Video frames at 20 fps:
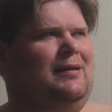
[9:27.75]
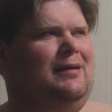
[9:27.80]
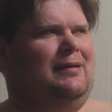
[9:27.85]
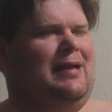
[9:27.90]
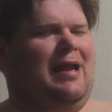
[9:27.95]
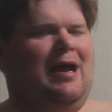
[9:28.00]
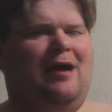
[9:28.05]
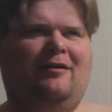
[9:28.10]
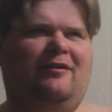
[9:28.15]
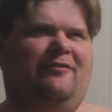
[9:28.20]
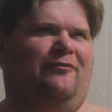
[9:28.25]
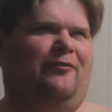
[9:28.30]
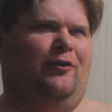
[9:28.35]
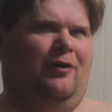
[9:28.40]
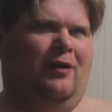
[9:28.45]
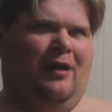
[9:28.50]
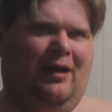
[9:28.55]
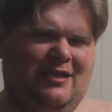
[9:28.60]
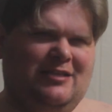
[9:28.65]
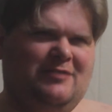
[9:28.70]
Now, if
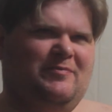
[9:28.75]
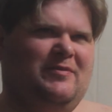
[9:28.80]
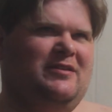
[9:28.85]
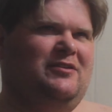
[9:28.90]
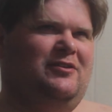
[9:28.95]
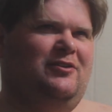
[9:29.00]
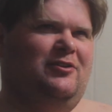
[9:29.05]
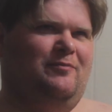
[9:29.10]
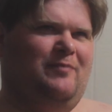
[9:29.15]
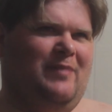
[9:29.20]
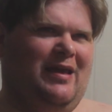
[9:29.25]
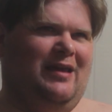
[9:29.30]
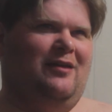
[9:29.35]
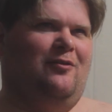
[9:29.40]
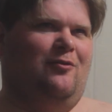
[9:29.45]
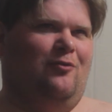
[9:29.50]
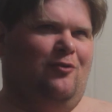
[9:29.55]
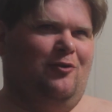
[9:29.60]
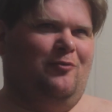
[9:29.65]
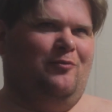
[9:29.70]
her husband could make
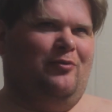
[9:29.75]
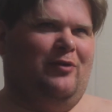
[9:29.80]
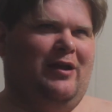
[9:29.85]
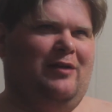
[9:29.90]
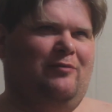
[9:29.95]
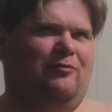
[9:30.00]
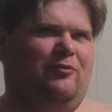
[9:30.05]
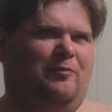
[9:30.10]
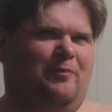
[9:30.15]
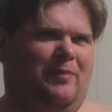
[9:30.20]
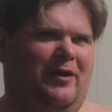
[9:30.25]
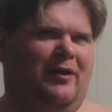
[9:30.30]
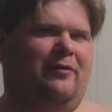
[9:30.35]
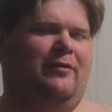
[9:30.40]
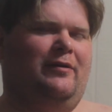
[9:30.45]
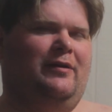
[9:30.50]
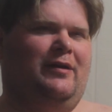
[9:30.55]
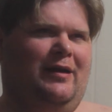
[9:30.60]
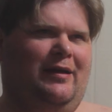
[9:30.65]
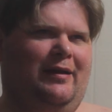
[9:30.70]
cornbread with
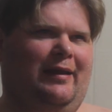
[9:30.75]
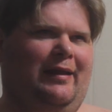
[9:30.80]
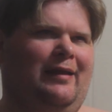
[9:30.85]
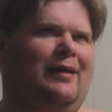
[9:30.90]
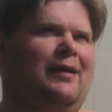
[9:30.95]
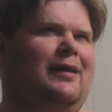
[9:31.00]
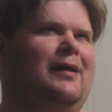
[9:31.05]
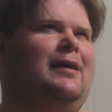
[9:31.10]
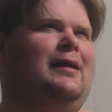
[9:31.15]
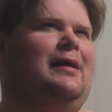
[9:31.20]
butter and honey,